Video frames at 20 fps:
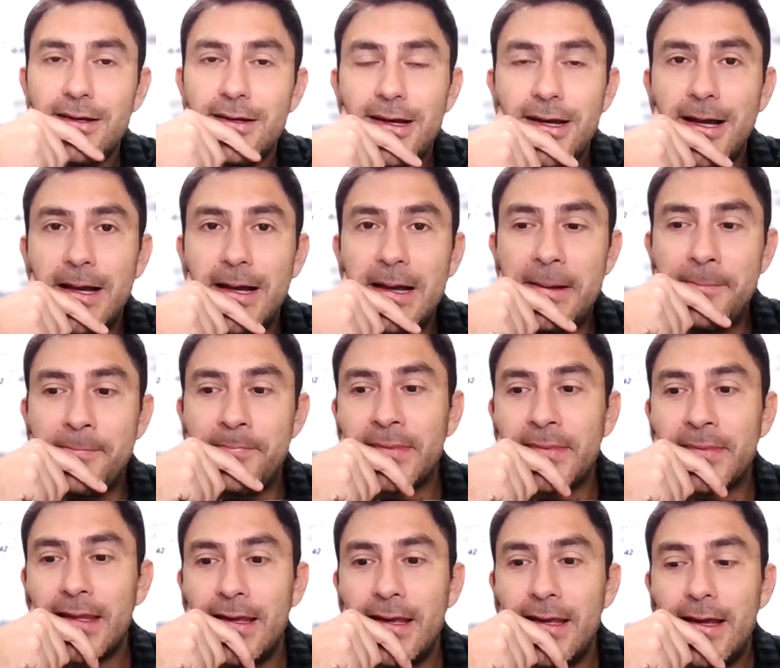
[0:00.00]
Some
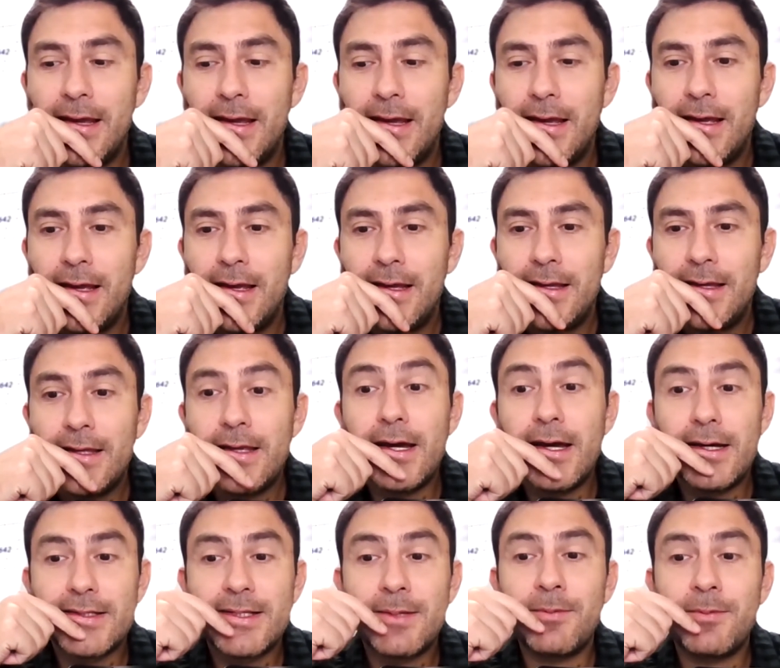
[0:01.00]

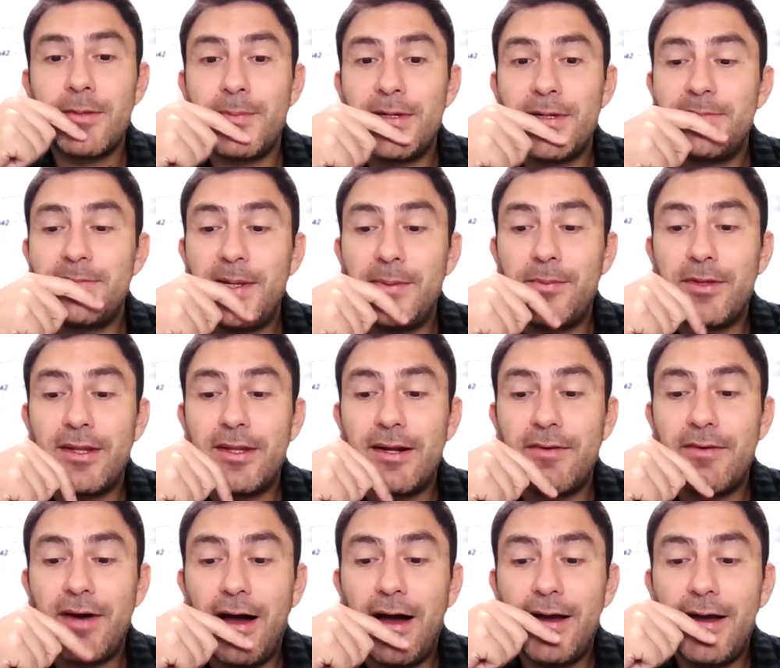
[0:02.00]
of the best people that I've
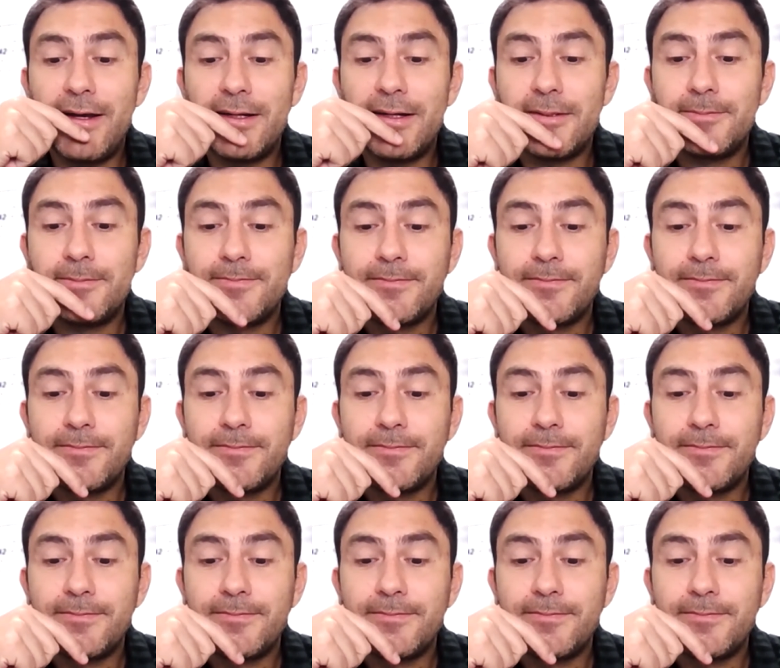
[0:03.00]
hired